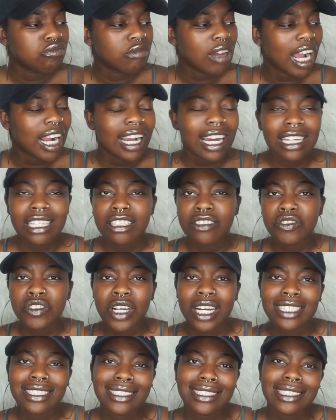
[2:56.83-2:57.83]
I kind of give you
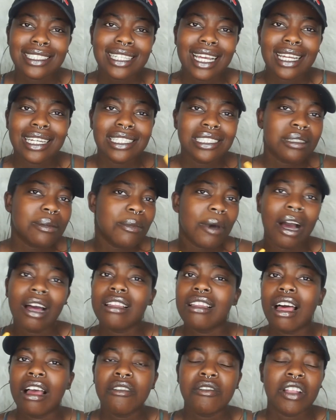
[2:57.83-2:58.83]
guys an insight into my
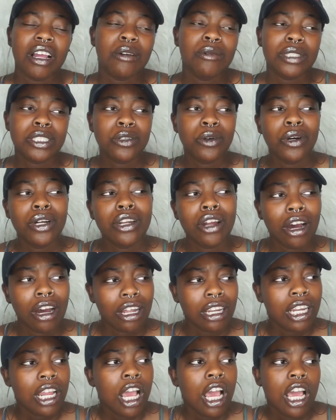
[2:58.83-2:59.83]
life, like what's going
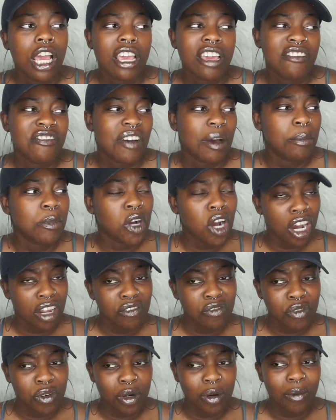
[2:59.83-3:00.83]
on. If I'm
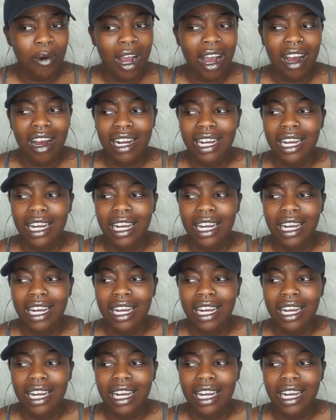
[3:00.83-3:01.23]
gone for a while, I